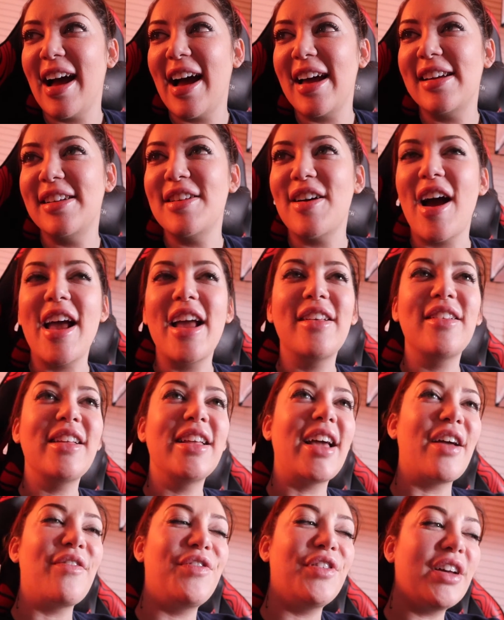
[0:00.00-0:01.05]
I don't know,
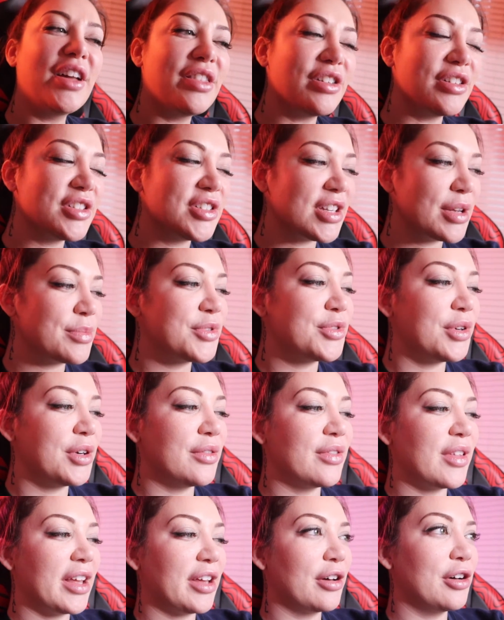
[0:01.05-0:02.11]
I feel like there's some
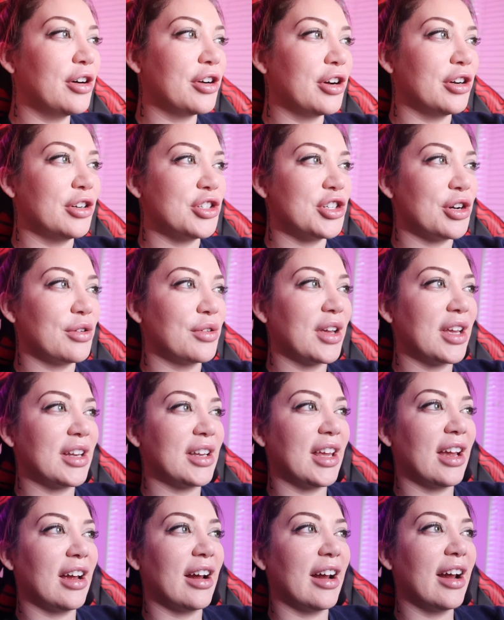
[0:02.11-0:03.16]
sort of like hooker joke in
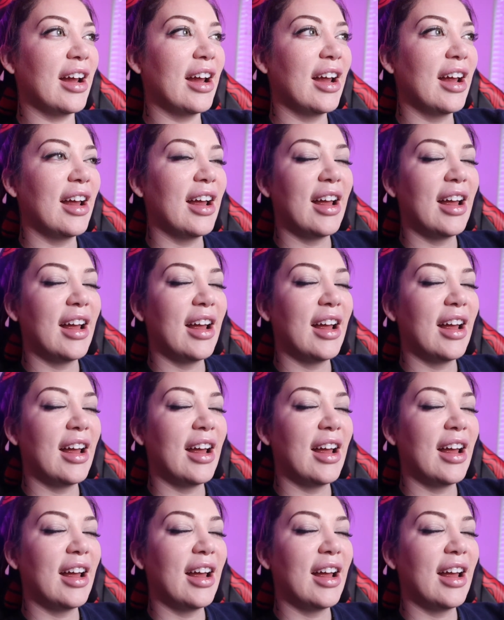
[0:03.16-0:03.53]
here.